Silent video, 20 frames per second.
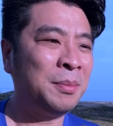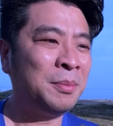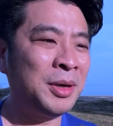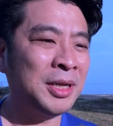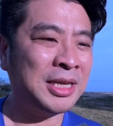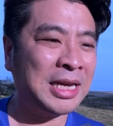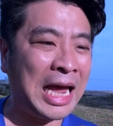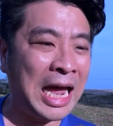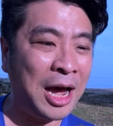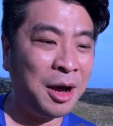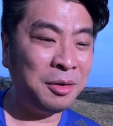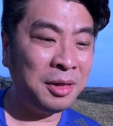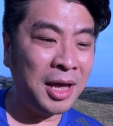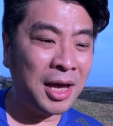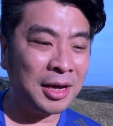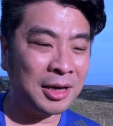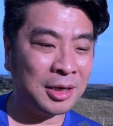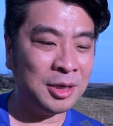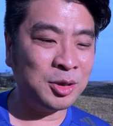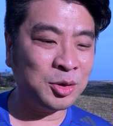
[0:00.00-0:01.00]
But Kao
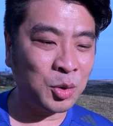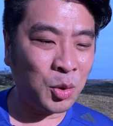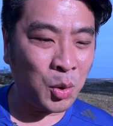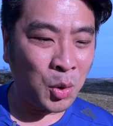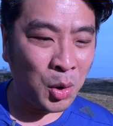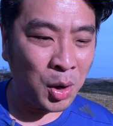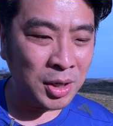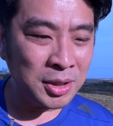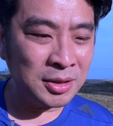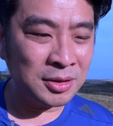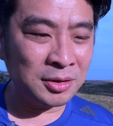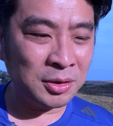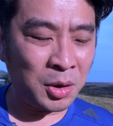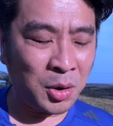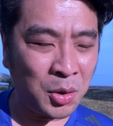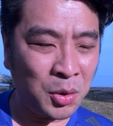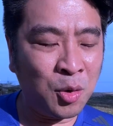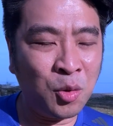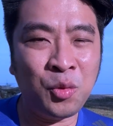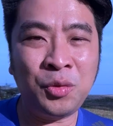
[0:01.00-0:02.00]
Lak is
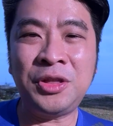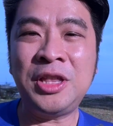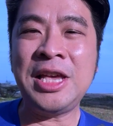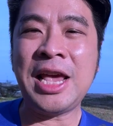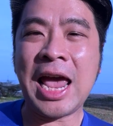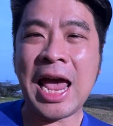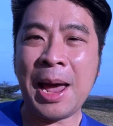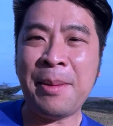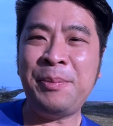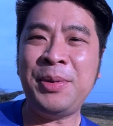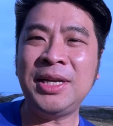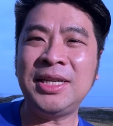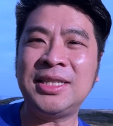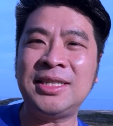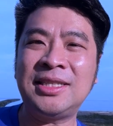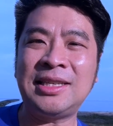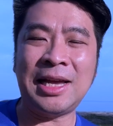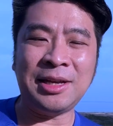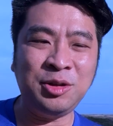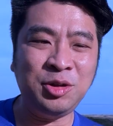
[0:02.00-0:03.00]
also the
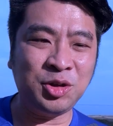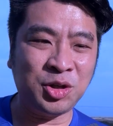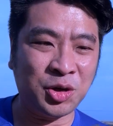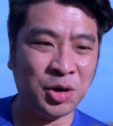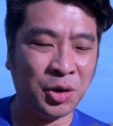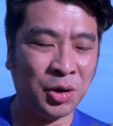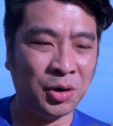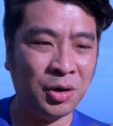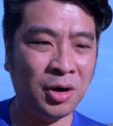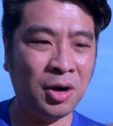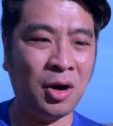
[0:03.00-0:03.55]
epicenter